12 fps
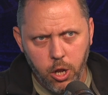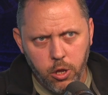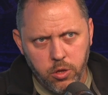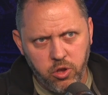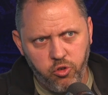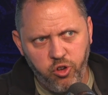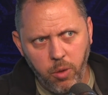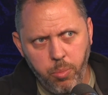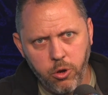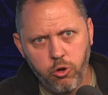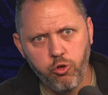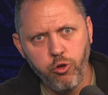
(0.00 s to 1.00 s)
to jump
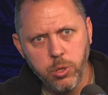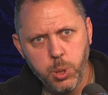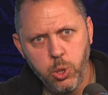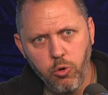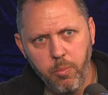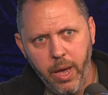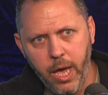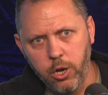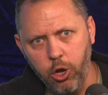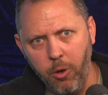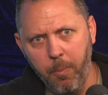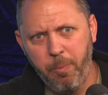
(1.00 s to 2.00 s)
across your man,
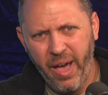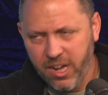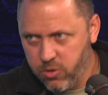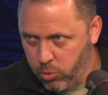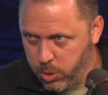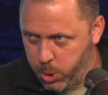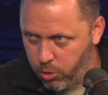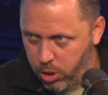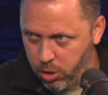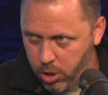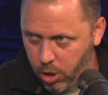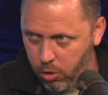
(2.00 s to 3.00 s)
going back towards your
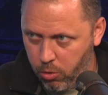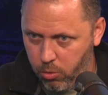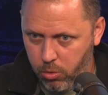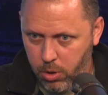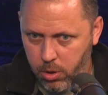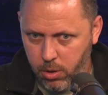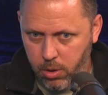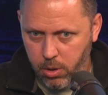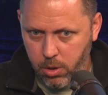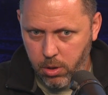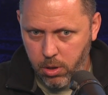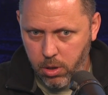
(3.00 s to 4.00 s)
own goal,
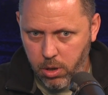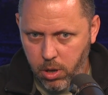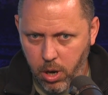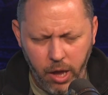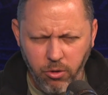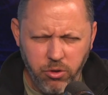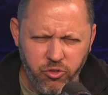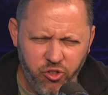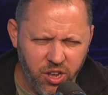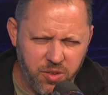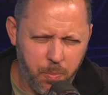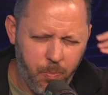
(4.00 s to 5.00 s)
it was
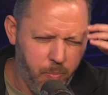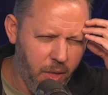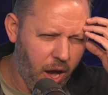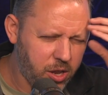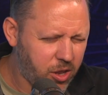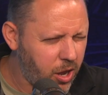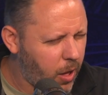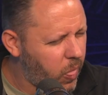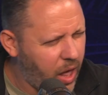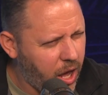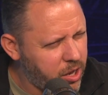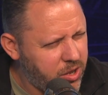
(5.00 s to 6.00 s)
just... what
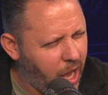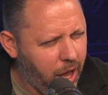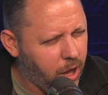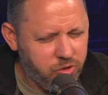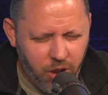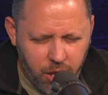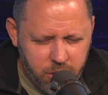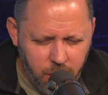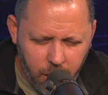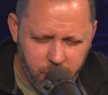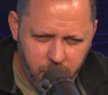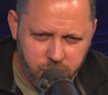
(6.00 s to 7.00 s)

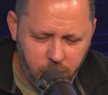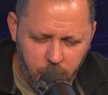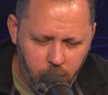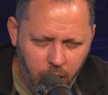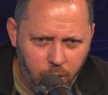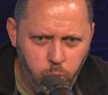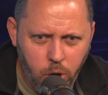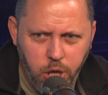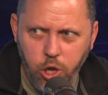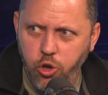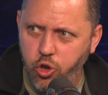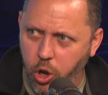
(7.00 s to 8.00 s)
are
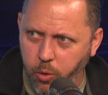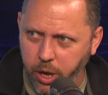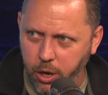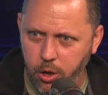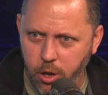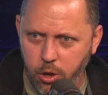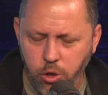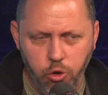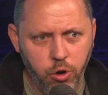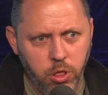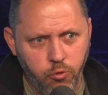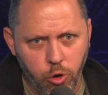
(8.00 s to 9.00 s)
you doing? You're
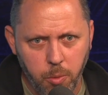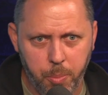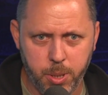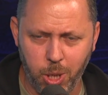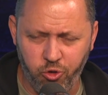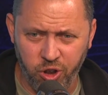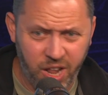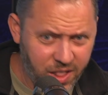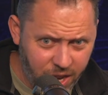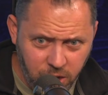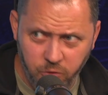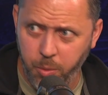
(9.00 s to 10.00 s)
in the wrong position, and
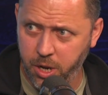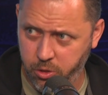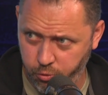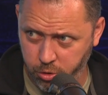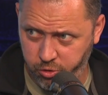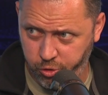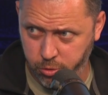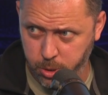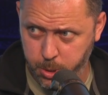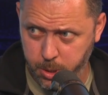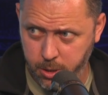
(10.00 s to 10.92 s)
then you've made the wrong choice.